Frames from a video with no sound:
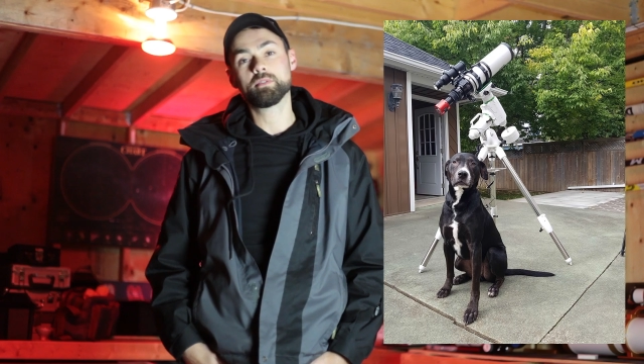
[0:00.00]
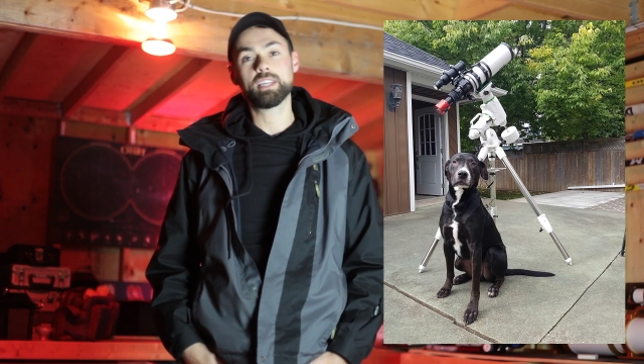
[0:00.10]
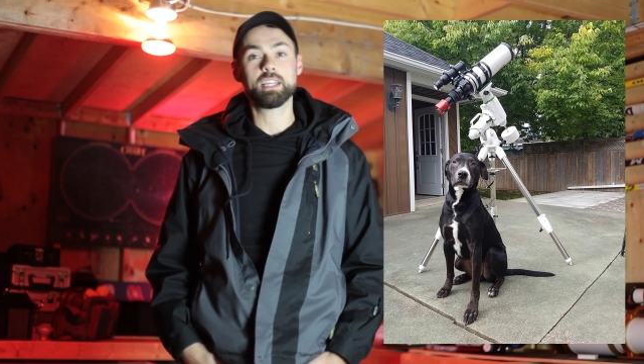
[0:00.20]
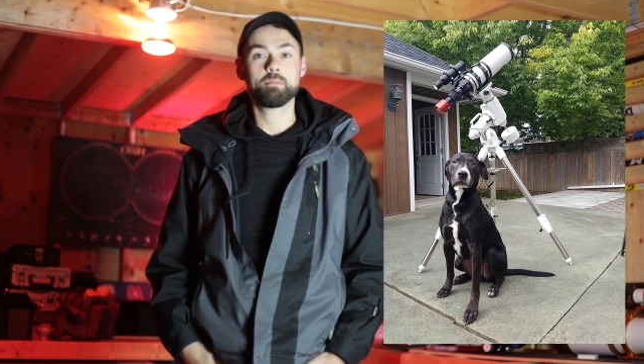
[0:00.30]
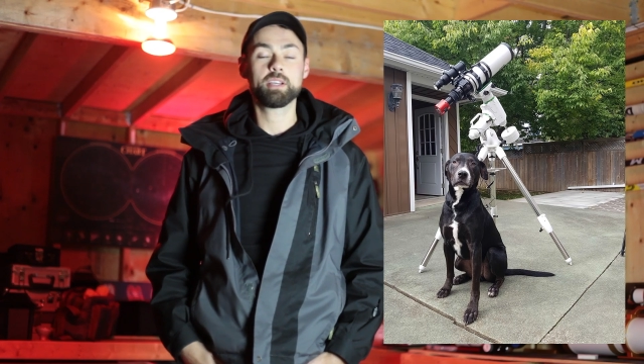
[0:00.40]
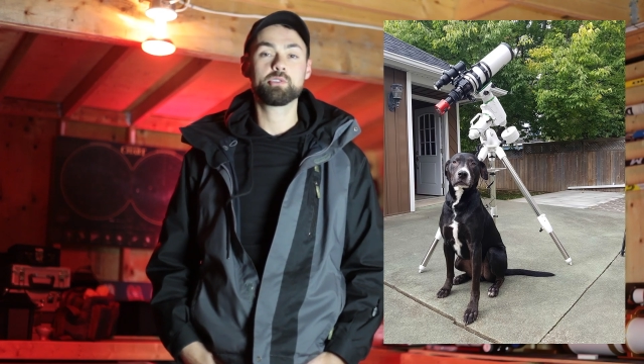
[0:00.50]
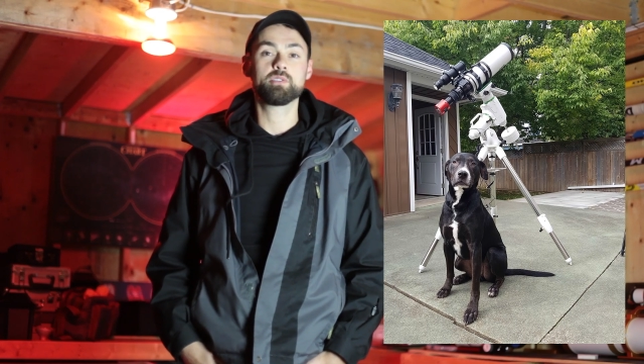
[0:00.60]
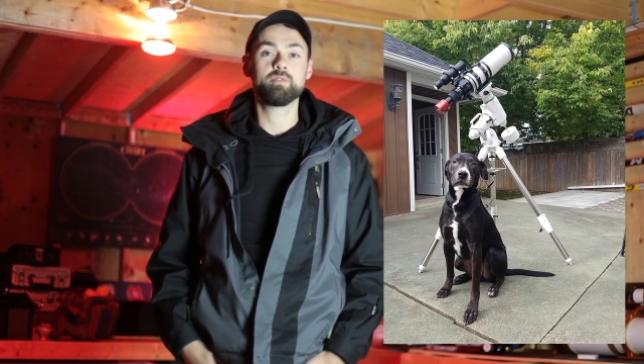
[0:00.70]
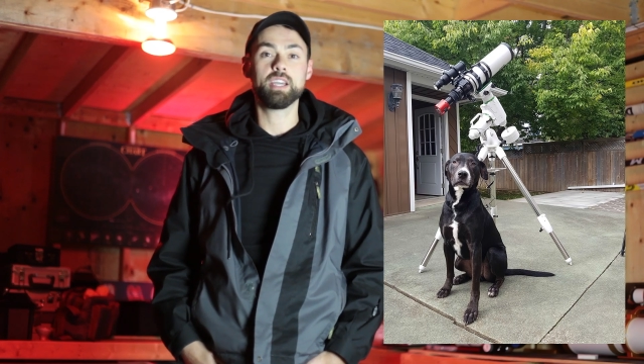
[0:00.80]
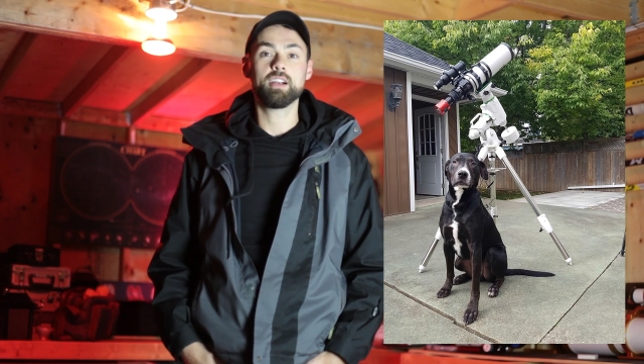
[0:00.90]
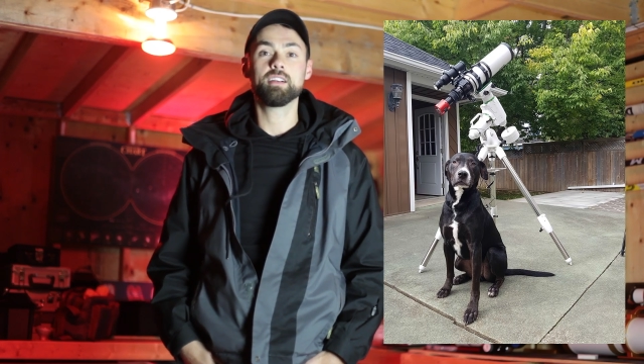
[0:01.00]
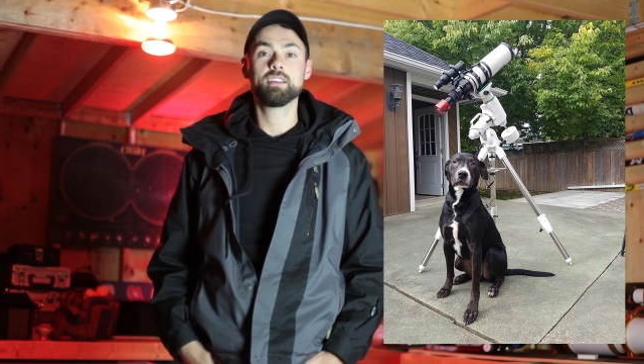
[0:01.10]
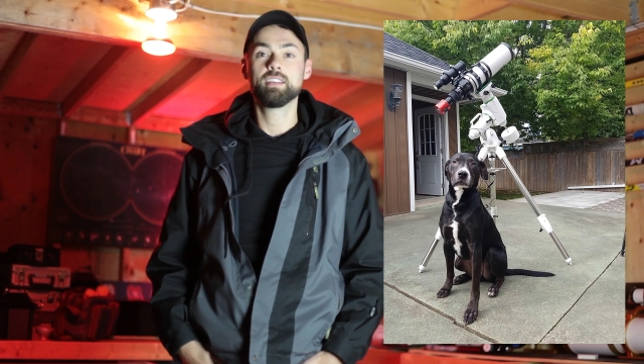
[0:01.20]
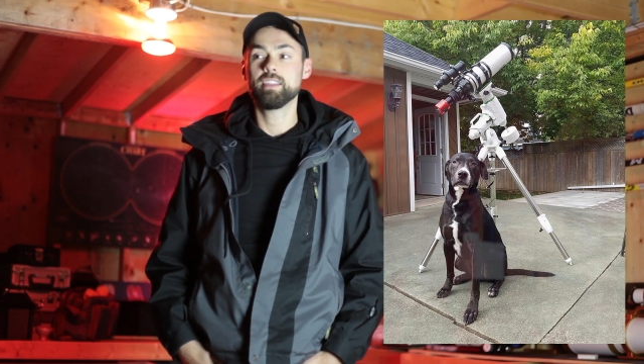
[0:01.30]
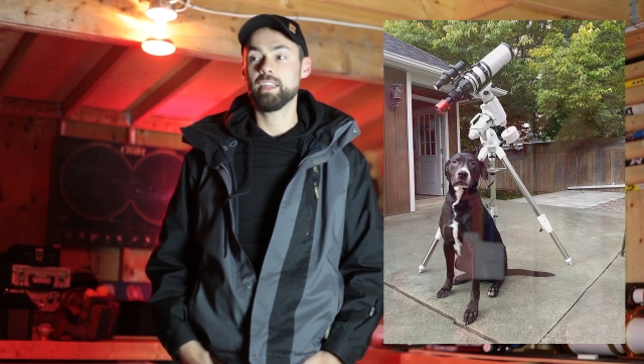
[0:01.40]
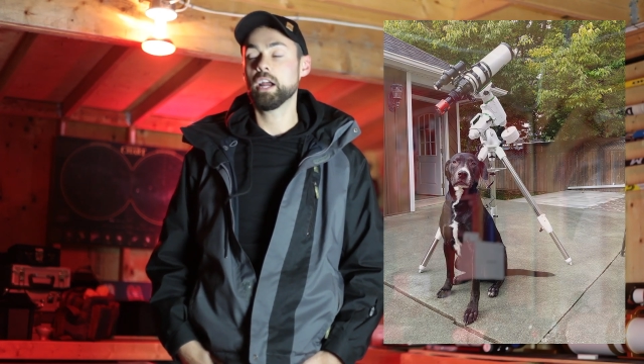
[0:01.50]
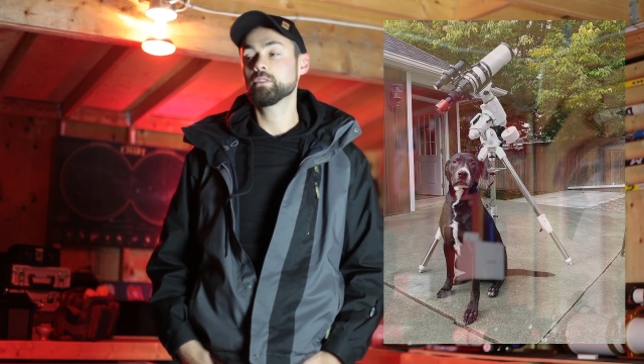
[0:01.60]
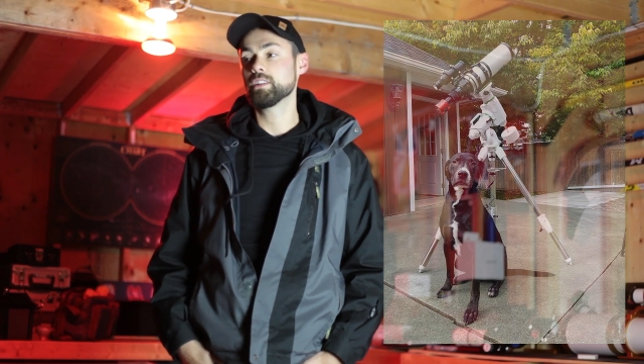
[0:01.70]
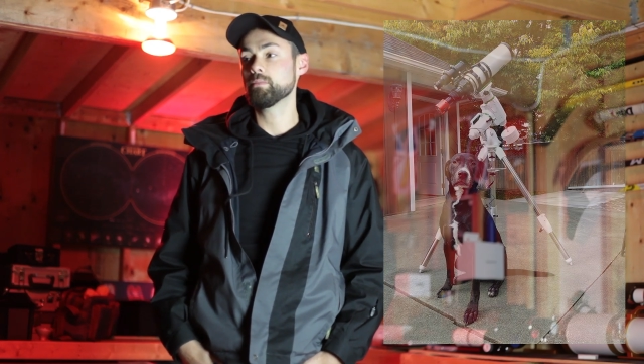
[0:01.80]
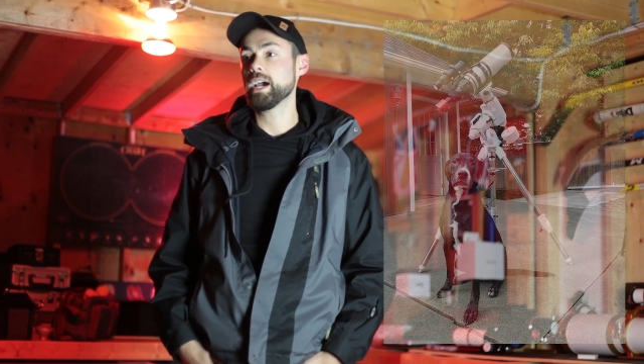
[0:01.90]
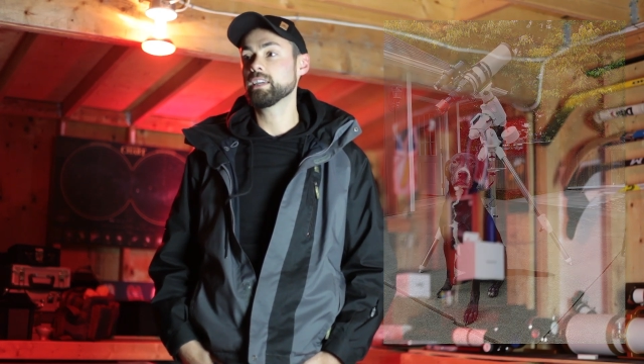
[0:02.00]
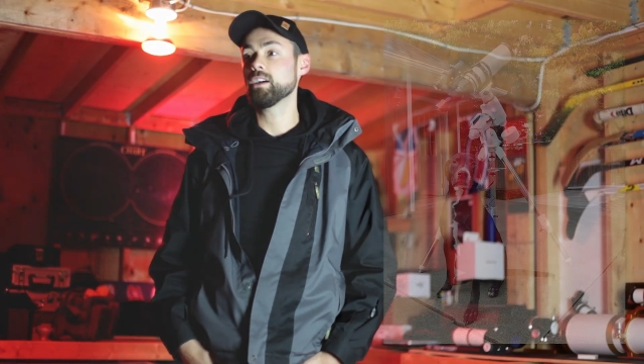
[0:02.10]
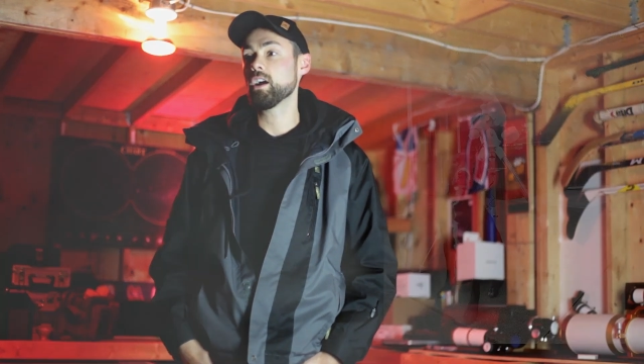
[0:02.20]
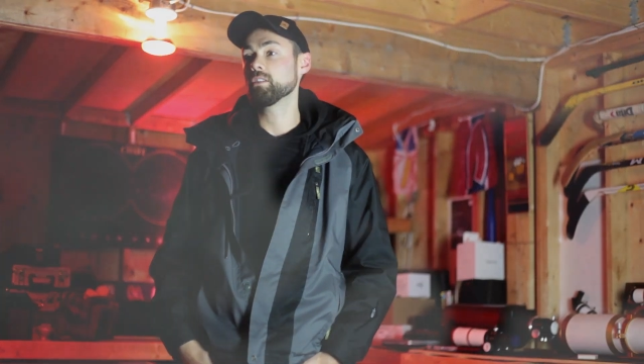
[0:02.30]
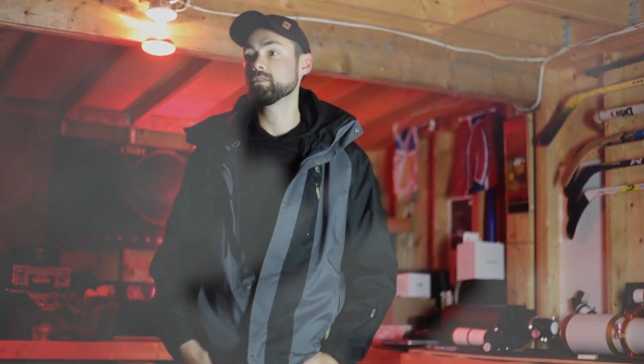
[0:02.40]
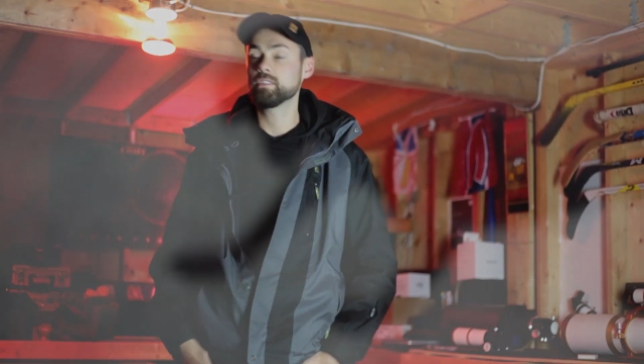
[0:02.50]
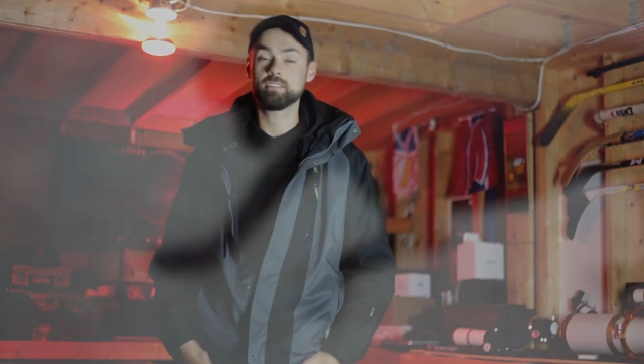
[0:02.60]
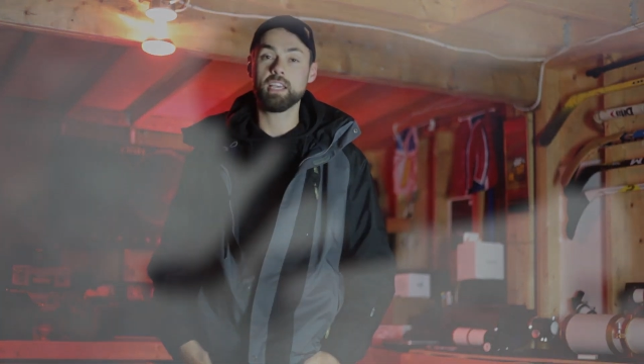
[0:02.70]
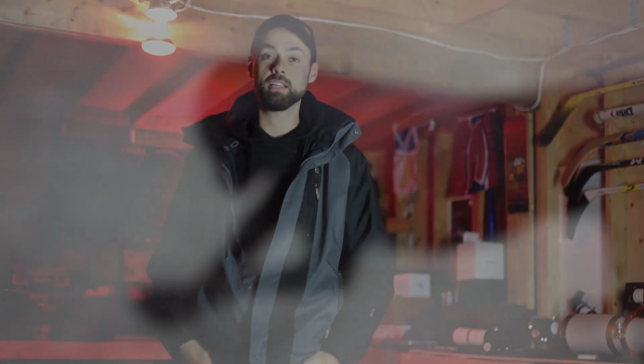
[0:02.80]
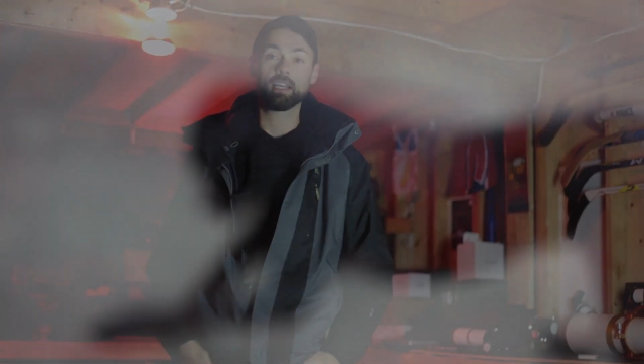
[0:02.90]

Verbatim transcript: sending pictures of their theirs in the backyard, just saying